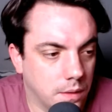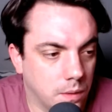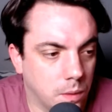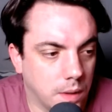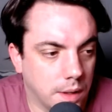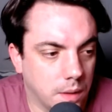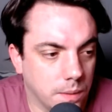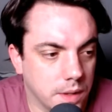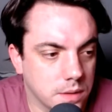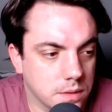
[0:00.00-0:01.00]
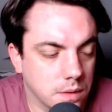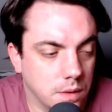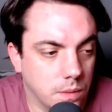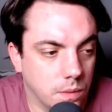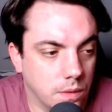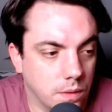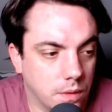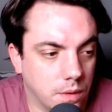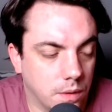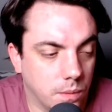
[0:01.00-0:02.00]
I know is,
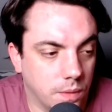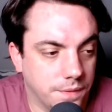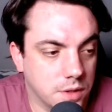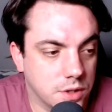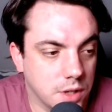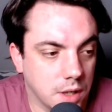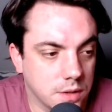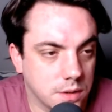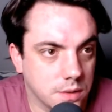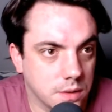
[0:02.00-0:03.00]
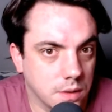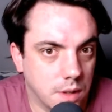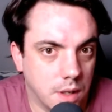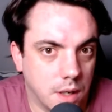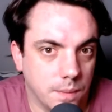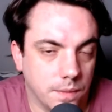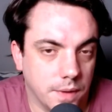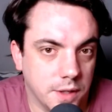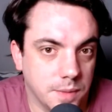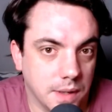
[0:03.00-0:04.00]
with the judge,
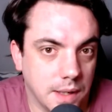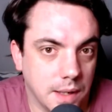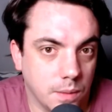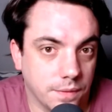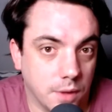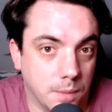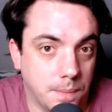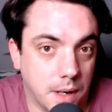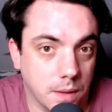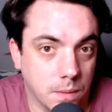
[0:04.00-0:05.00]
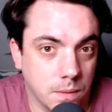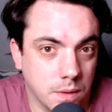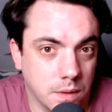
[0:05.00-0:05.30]
he's been let out with no bail.